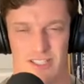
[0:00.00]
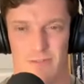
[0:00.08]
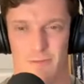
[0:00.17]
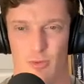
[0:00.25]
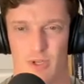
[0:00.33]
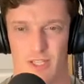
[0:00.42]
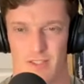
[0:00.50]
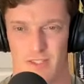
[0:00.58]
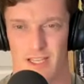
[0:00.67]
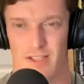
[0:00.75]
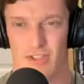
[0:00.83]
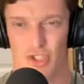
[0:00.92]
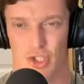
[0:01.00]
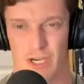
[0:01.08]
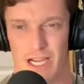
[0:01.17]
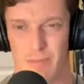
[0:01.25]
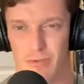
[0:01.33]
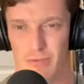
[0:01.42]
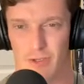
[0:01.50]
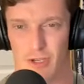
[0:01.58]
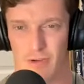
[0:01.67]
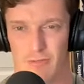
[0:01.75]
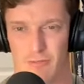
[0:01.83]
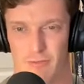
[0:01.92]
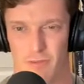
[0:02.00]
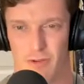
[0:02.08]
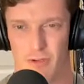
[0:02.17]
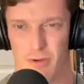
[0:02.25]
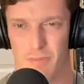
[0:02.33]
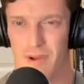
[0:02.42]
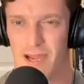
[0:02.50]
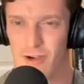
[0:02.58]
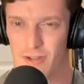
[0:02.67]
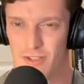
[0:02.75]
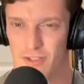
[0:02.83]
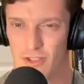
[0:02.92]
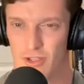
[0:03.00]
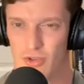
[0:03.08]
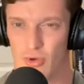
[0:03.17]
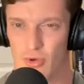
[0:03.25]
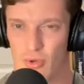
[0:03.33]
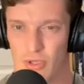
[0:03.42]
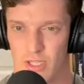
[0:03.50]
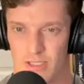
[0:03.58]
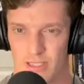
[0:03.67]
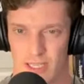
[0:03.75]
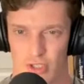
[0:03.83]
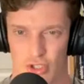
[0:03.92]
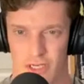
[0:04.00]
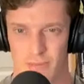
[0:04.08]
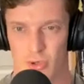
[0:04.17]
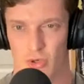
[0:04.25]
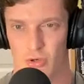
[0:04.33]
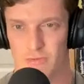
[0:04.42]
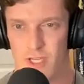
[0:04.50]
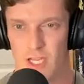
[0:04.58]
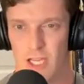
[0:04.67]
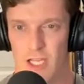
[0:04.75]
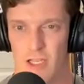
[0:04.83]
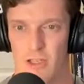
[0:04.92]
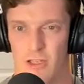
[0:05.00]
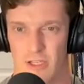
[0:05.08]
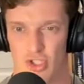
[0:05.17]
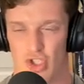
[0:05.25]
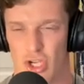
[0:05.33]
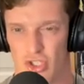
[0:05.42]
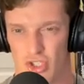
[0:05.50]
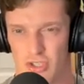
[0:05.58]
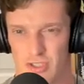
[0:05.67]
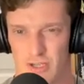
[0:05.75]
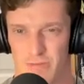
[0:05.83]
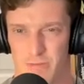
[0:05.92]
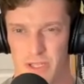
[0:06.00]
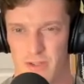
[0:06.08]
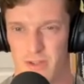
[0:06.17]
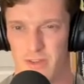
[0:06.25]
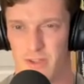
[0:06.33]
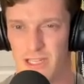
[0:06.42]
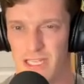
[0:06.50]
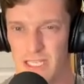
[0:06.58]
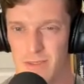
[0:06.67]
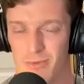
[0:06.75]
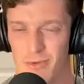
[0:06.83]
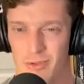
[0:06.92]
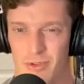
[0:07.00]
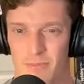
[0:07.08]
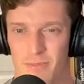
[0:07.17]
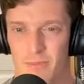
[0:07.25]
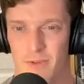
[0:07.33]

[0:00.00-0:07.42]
did fall into that trap of kind of comparison, or into that trap of like judging yourself by the leaderboard?